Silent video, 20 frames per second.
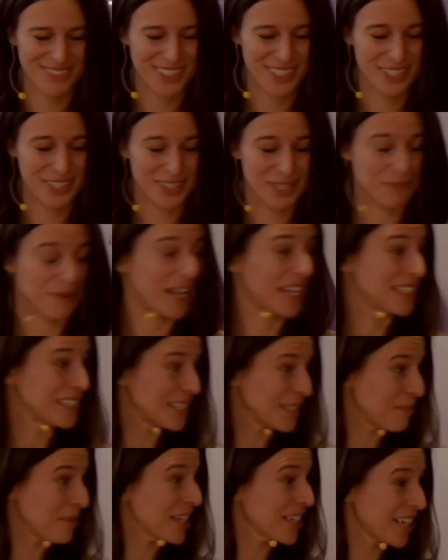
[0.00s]
the
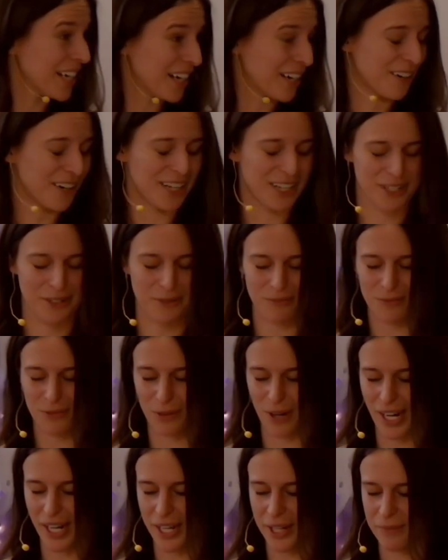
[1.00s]
pandemic era,
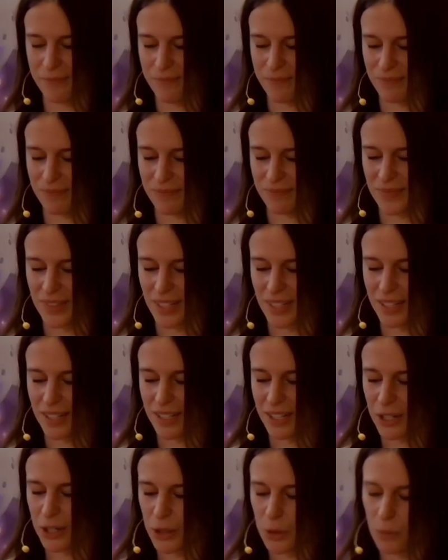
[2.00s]
right?
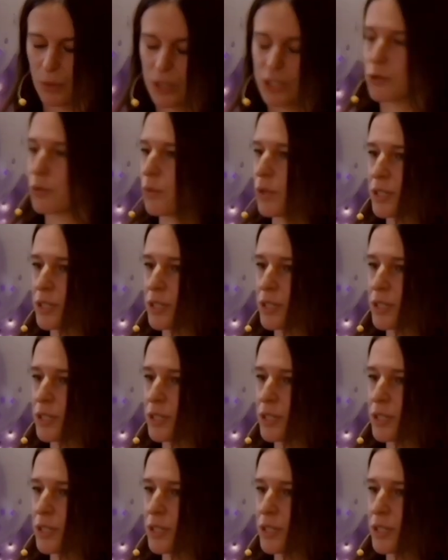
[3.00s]
which was